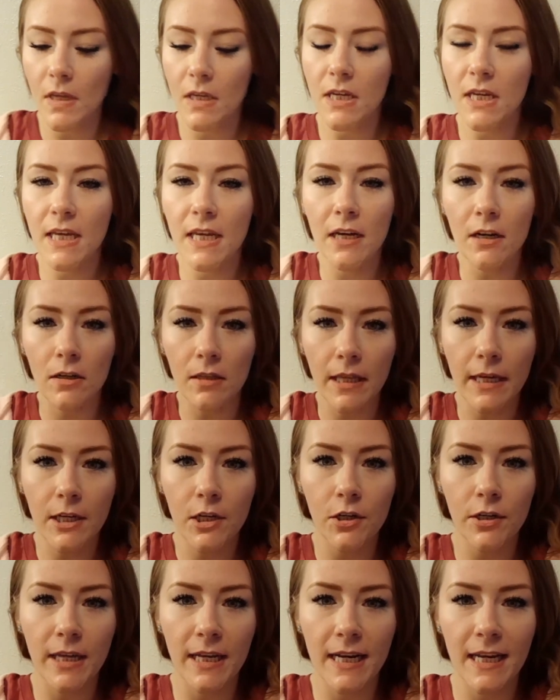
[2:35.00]
here. Like
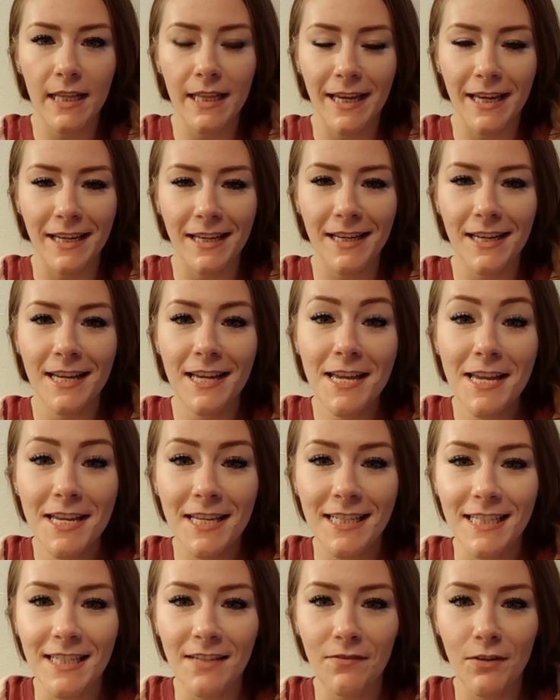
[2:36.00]
you're getting like
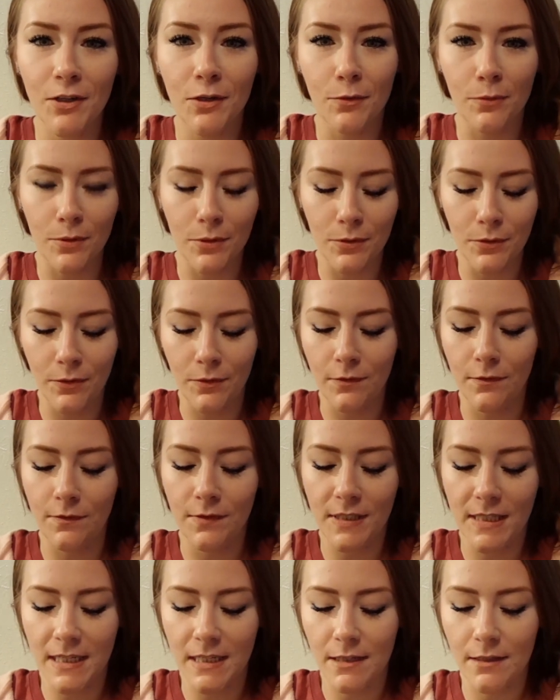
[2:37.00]
different
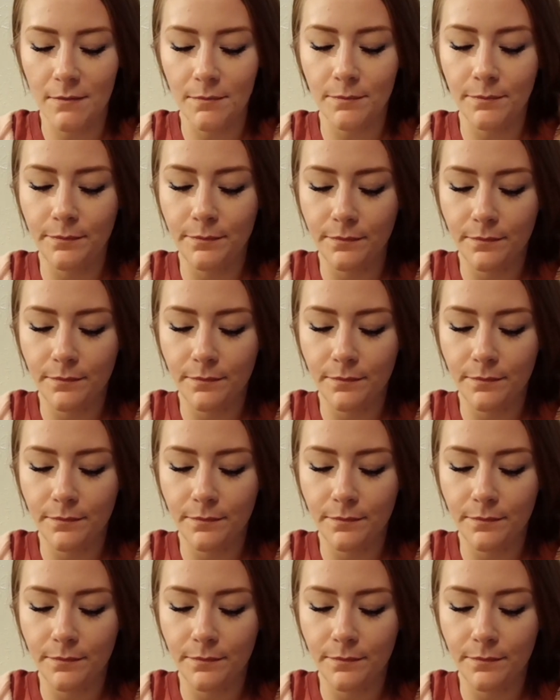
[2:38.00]
grooves here.